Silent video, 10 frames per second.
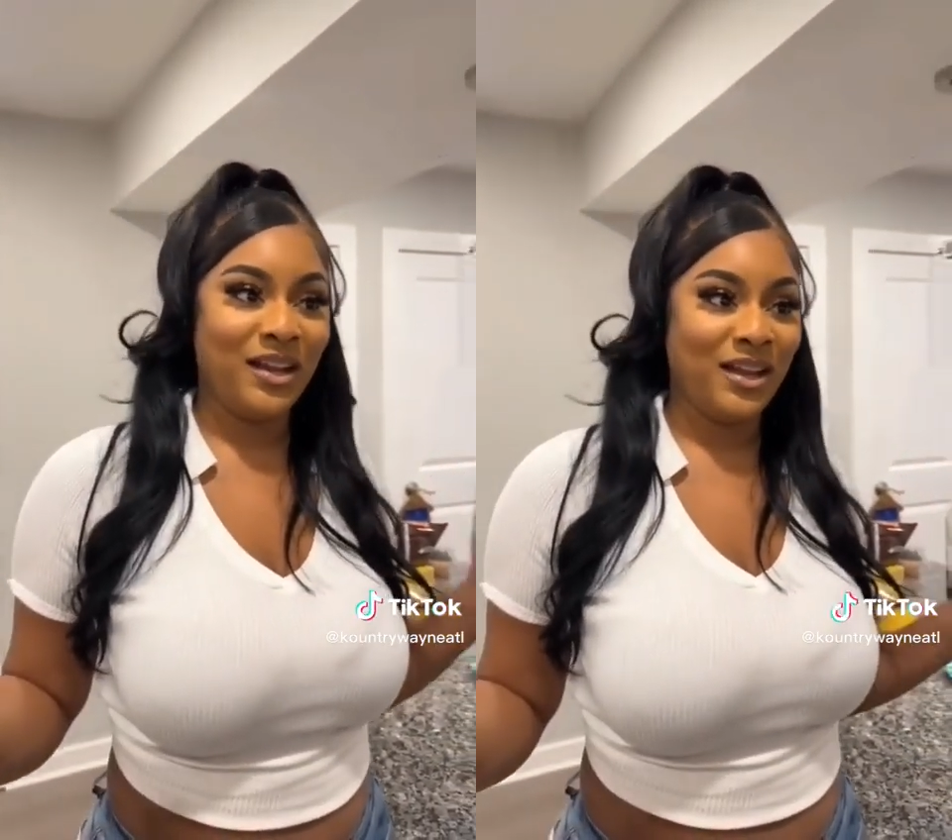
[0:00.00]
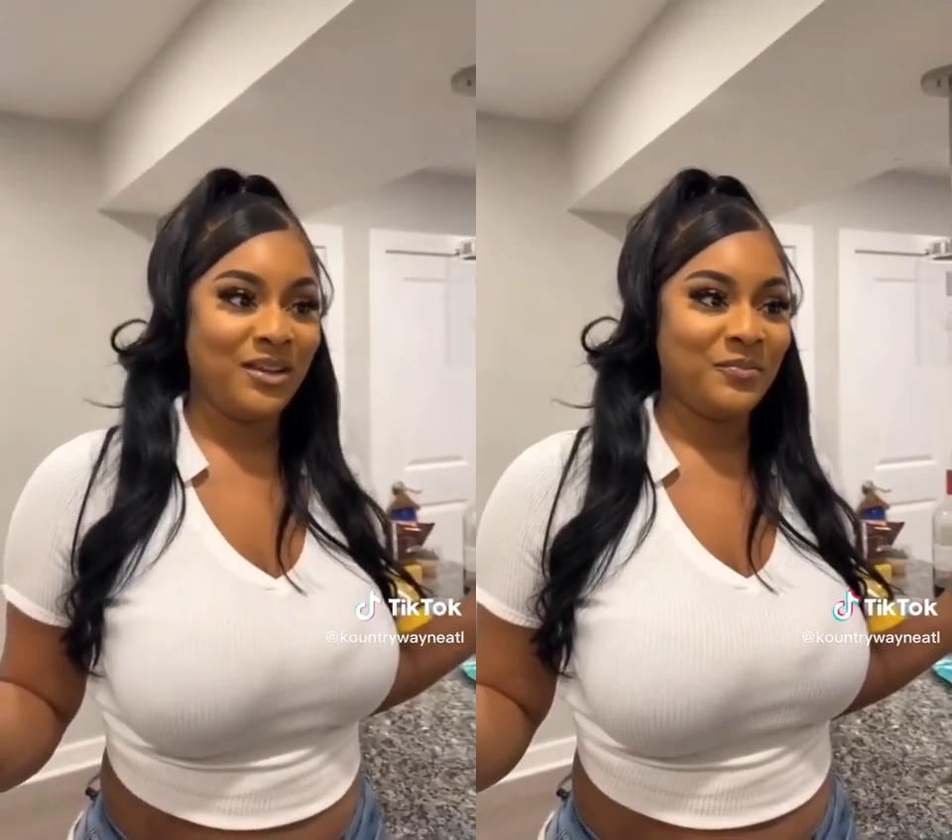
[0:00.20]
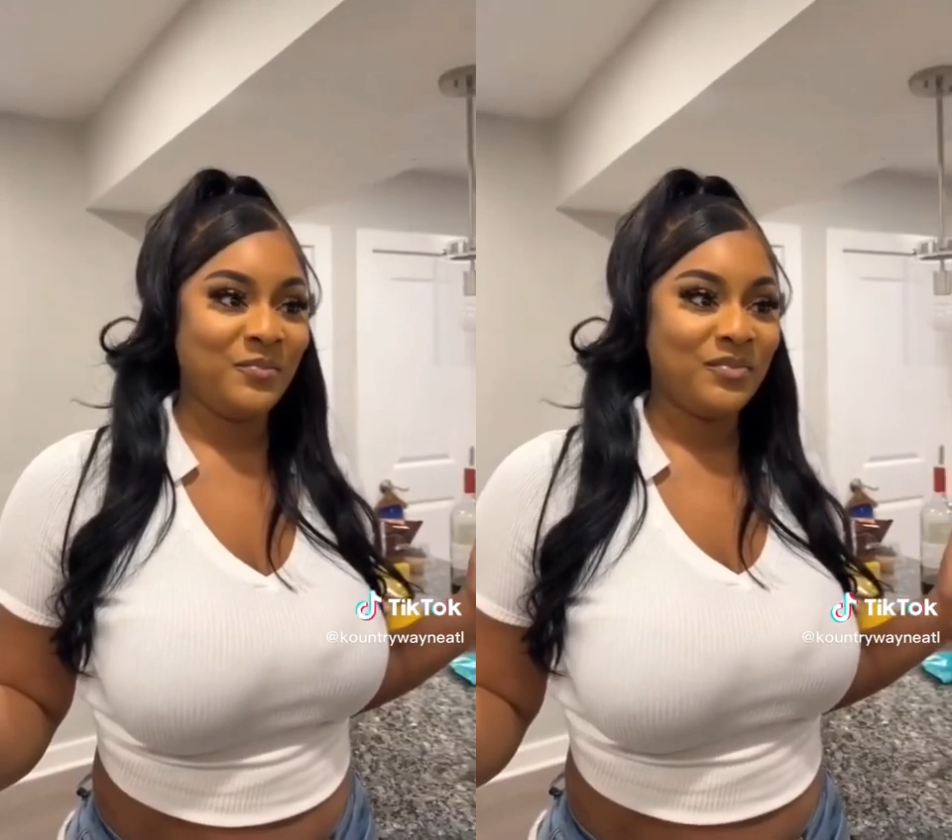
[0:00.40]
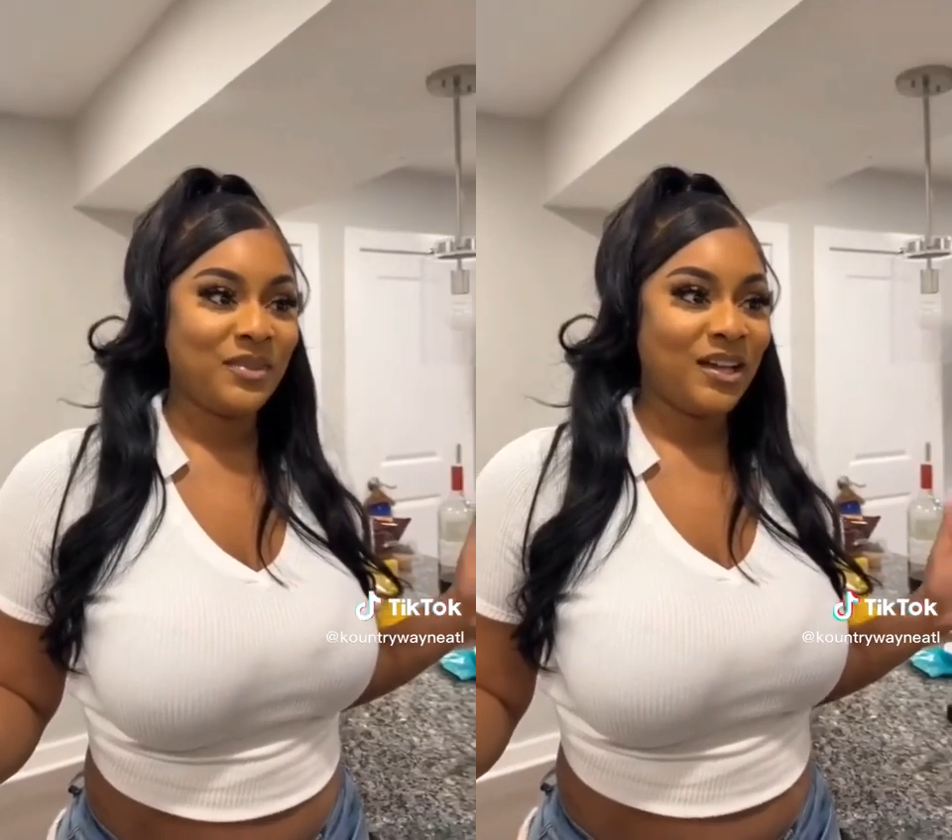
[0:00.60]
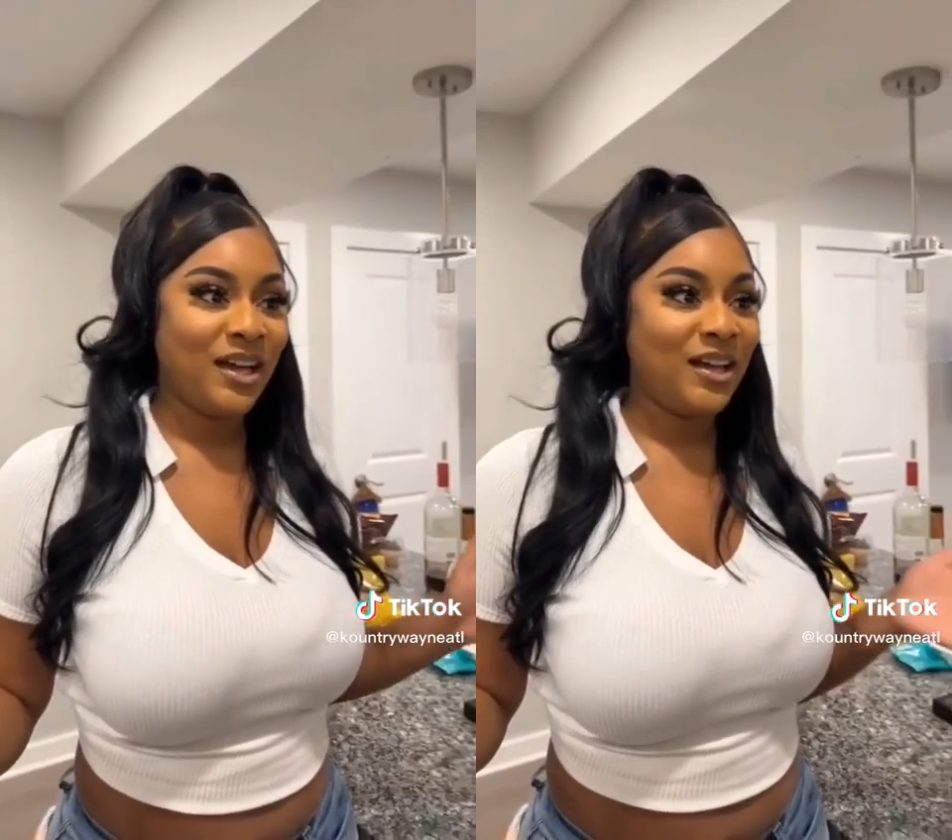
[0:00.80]
Like
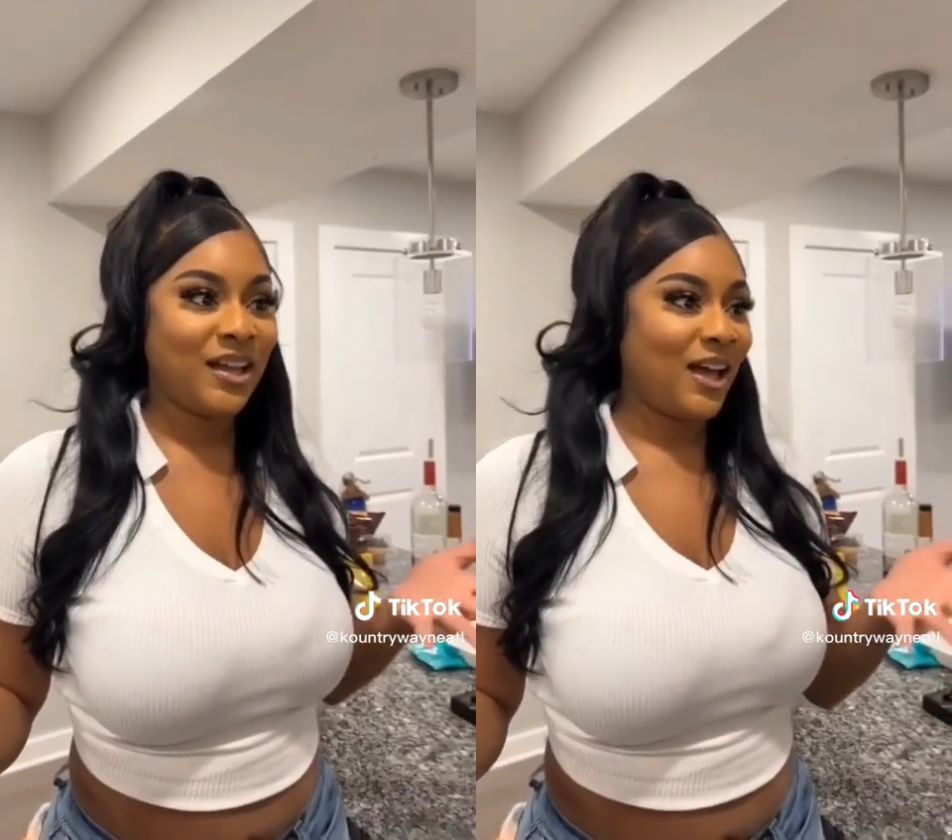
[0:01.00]
and